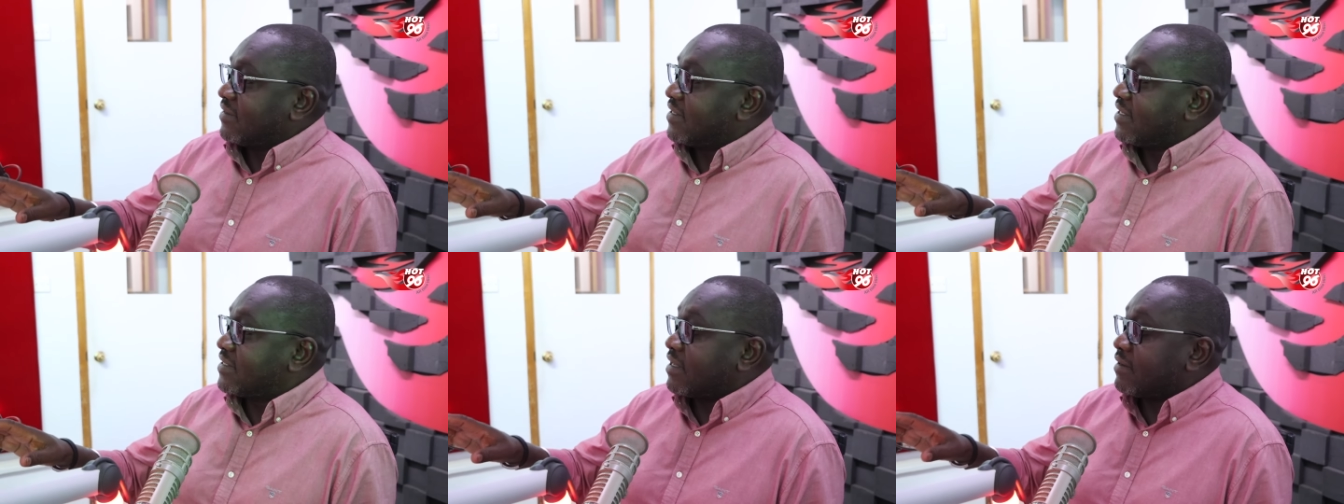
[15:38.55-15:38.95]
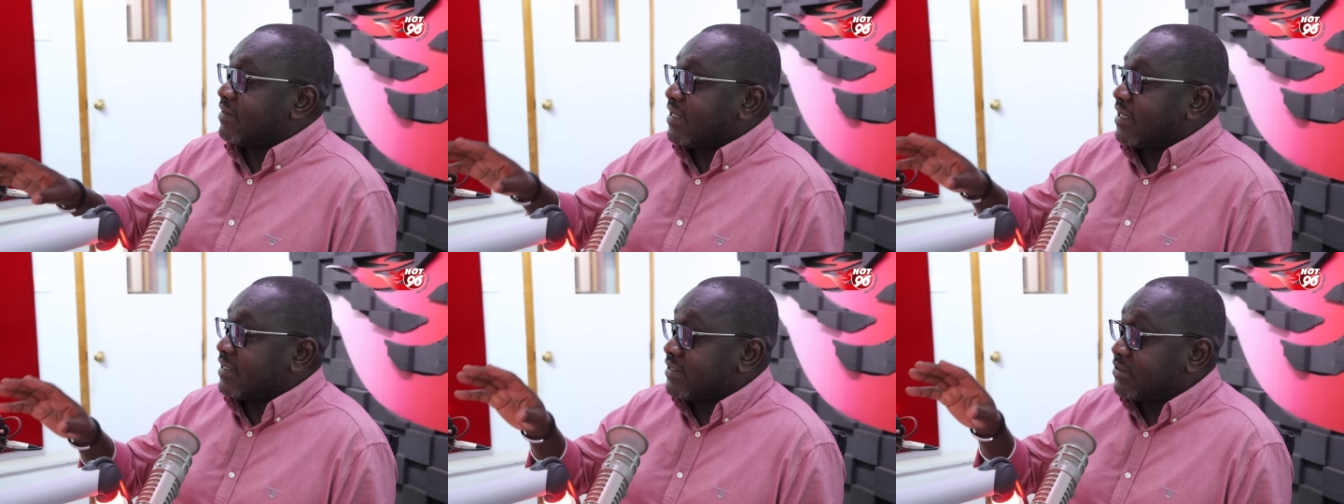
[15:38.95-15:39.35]
It's, a,
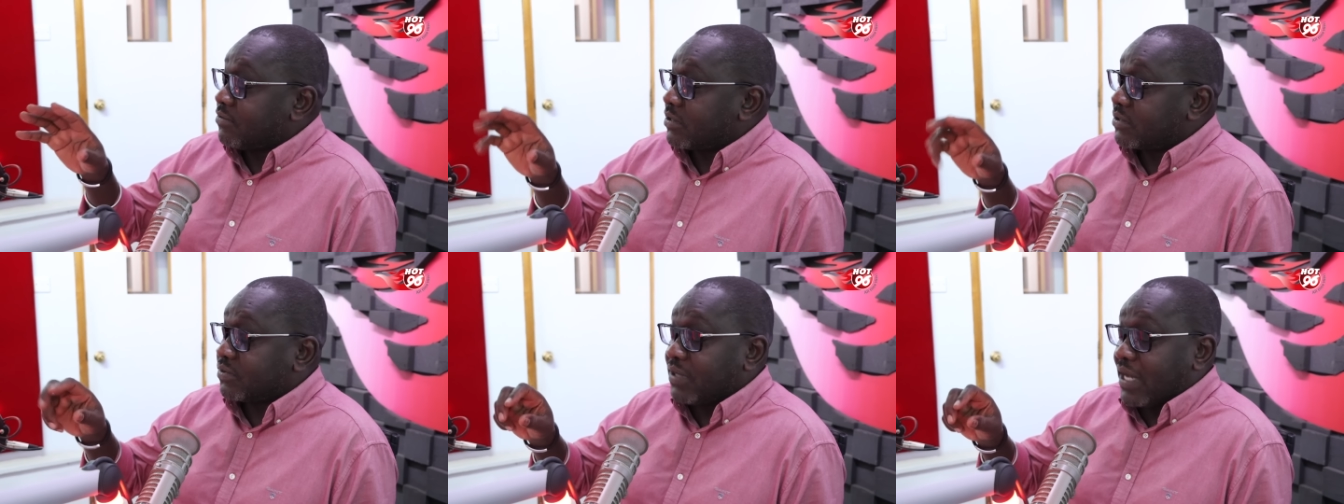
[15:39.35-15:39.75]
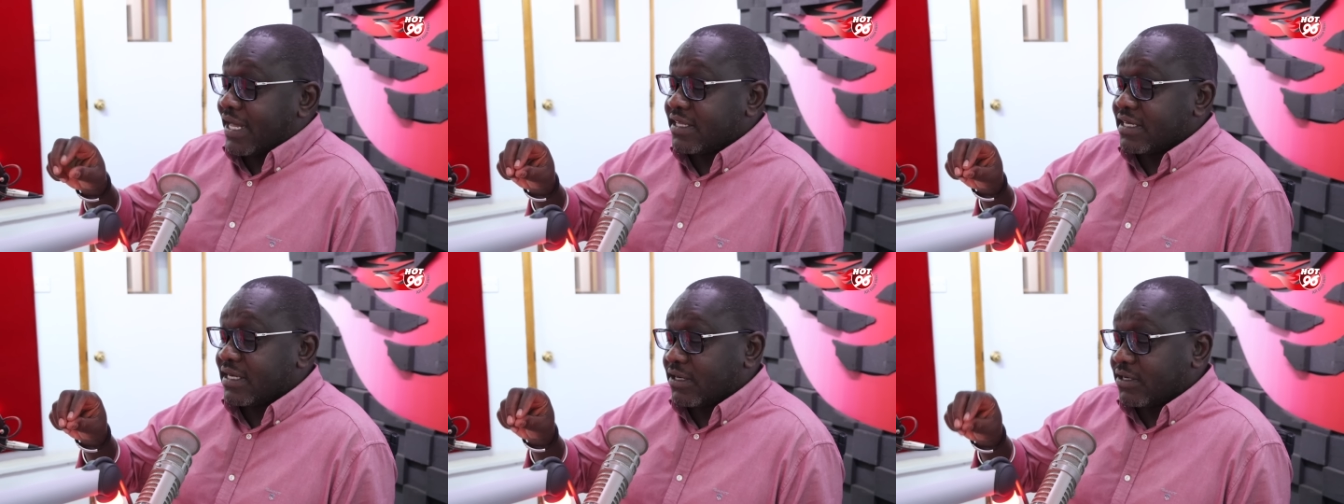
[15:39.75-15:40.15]
it's what we, I
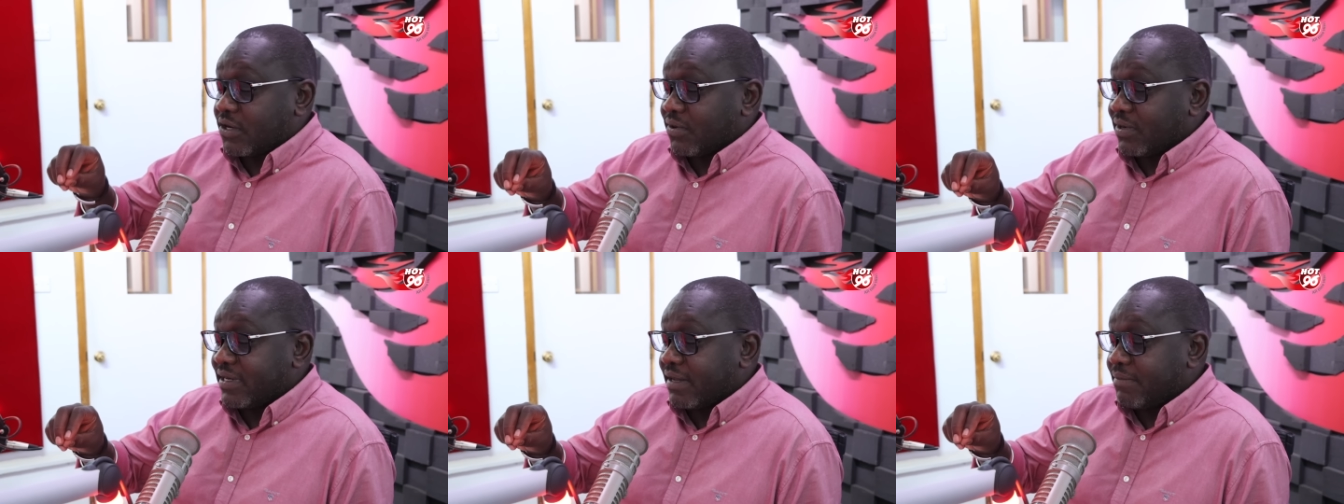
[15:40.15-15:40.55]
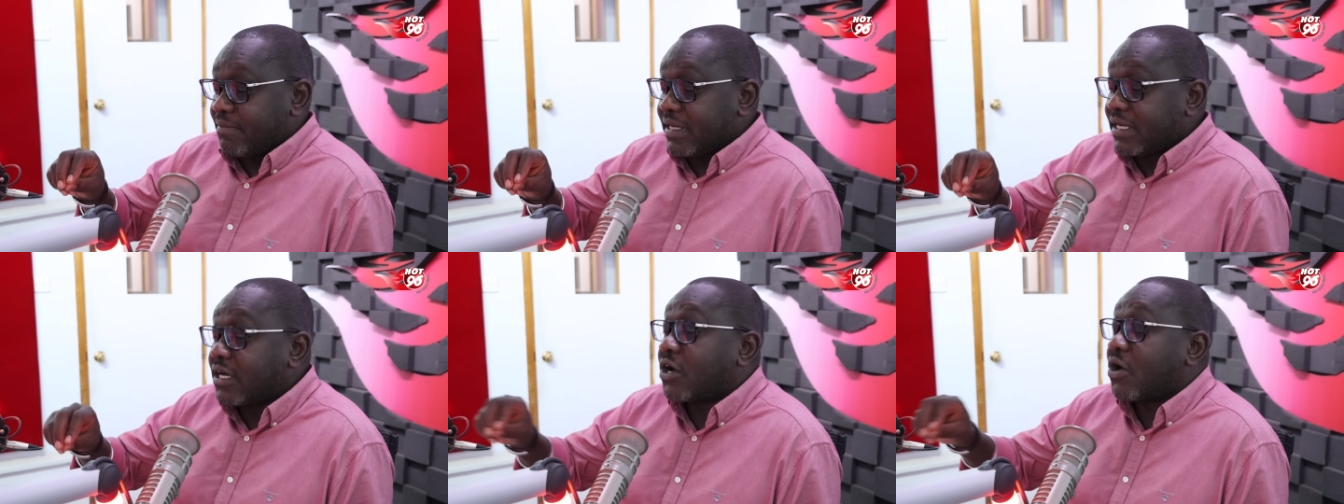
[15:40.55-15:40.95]
think I call the
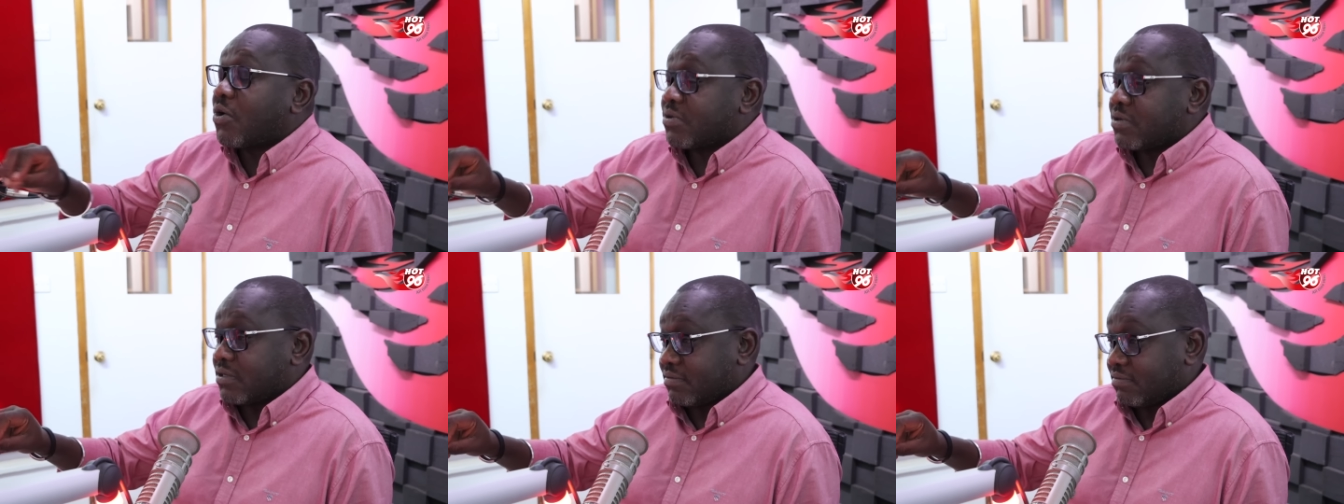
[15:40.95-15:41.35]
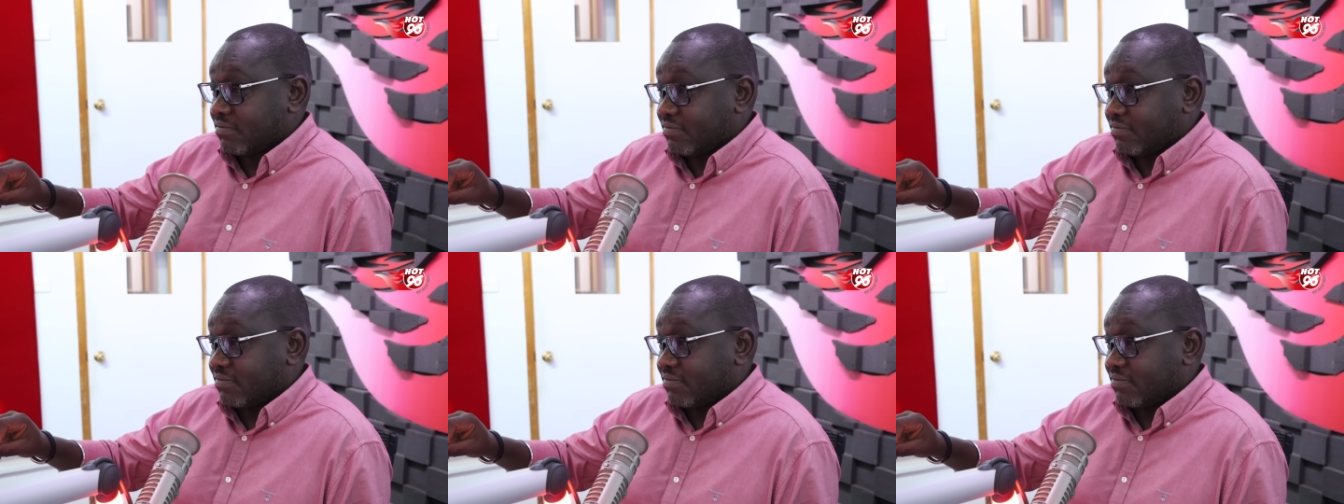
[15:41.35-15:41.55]
big con.